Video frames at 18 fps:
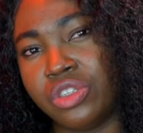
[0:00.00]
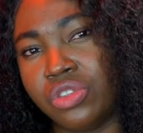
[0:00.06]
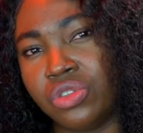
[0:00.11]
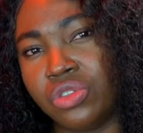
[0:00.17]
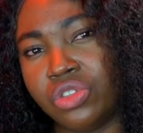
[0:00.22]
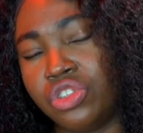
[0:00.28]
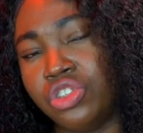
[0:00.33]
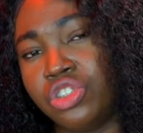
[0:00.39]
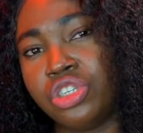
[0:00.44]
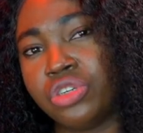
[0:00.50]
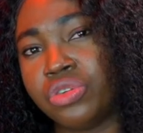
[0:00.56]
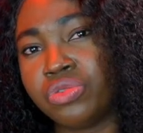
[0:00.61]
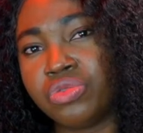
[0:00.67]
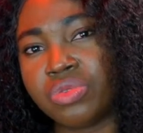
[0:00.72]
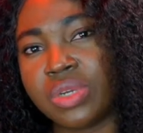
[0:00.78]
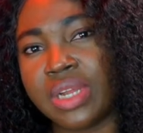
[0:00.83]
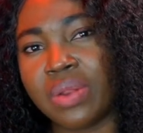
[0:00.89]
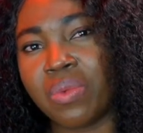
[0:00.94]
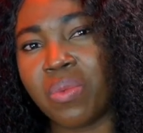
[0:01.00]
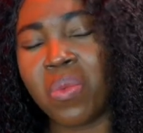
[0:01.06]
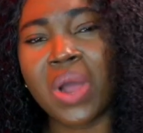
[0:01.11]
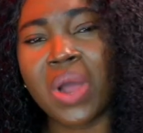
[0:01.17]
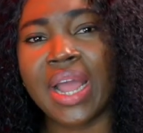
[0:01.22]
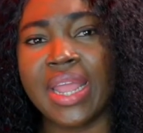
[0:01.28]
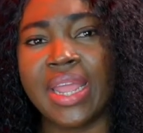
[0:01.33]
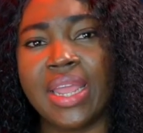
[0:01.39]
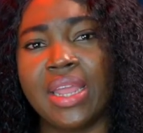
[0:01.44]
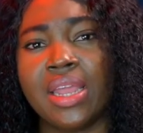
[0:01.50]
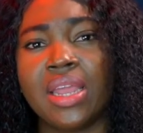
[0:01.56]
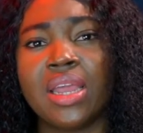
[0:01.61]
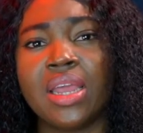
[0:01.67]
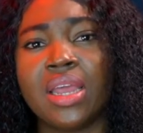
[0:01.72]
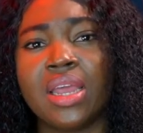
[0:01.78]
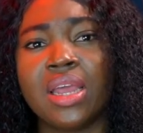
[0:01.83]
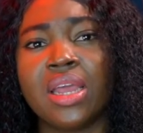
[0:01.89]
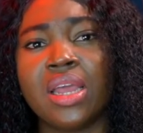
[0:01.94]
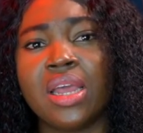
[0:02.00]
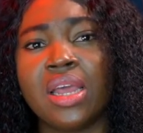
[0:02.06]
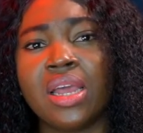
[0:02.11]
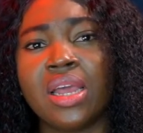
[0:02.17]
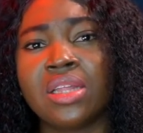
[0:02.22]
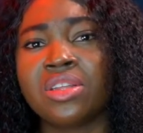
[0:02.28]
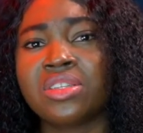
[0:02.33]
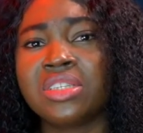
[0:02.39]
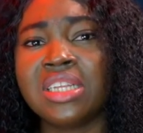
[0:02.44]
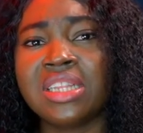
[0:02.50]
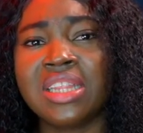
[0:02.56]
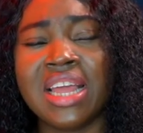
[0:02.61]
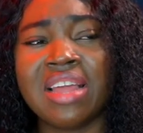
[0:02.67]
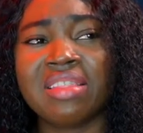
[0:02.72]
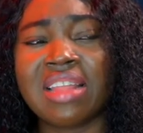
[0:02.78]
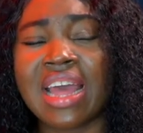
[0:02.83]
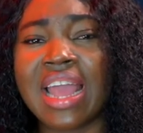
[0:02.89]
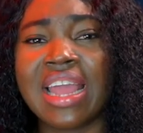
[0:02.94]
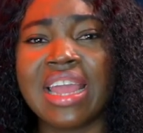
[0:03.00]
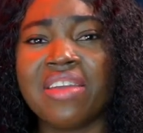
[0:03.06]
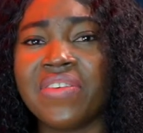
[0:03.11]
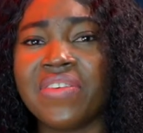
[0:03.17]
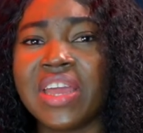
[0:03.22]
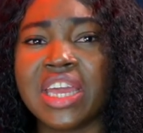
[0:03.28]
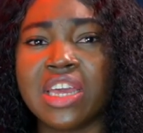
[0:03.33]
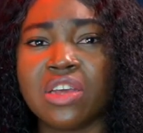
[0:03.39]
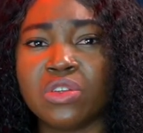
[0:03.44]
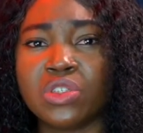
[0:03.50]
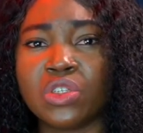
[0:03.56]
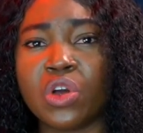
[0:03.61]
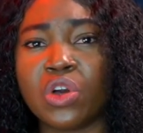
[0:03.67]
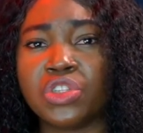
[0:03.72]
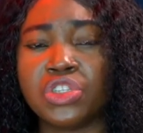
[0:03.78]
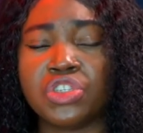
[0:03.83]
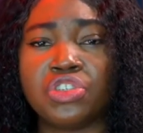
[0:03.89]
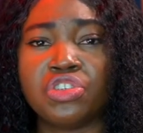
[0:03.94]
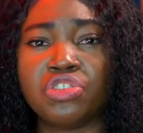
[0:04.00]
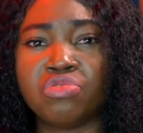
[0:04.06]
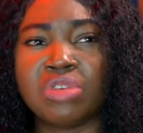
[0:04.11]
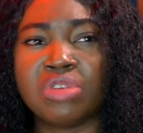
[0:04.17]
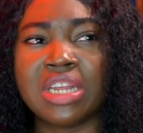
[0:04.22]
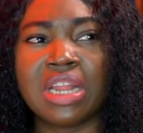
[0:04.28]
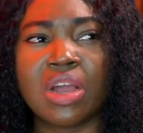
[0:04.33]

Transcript: the children? Why? Does he think that if he kills all the children